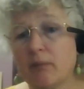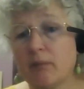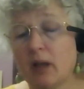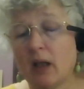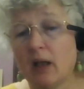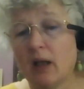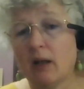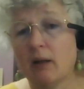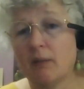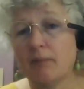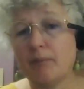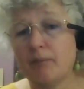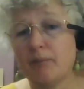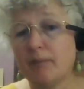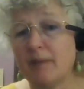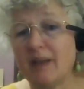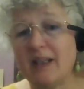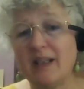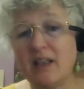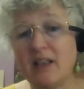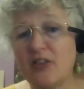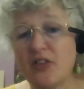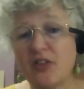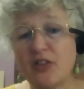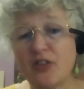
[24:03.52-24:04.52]
in
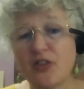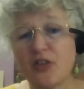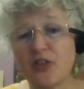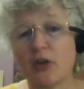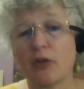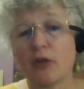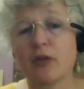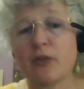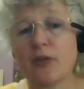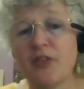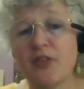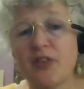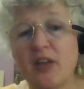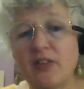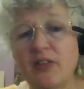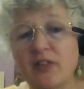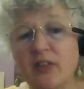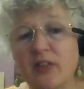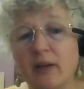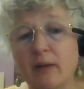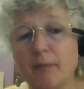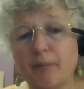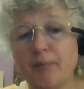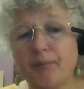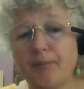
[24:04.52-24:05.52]
its historical
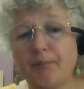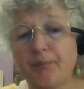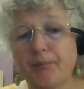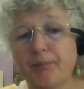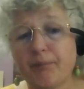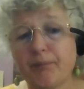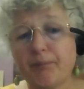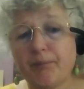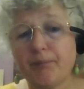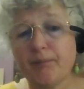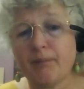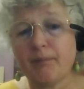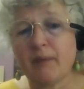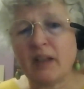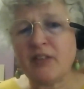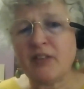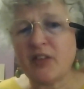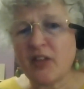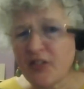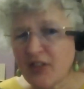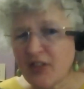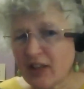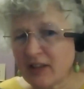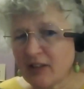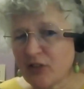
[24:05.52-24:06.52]
setting.
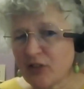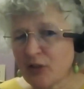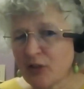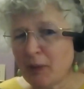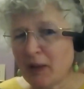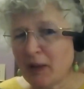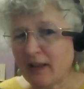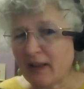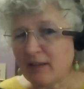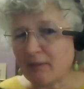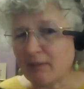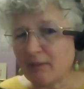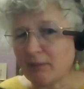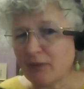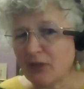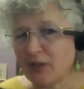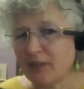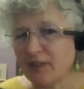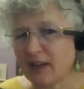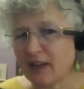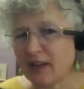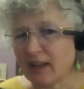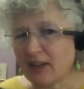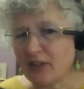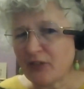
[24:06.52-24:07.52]
Does that explain? Do you
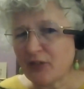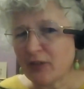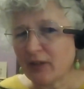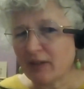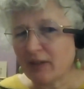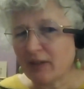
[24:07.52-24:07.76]
think that's right?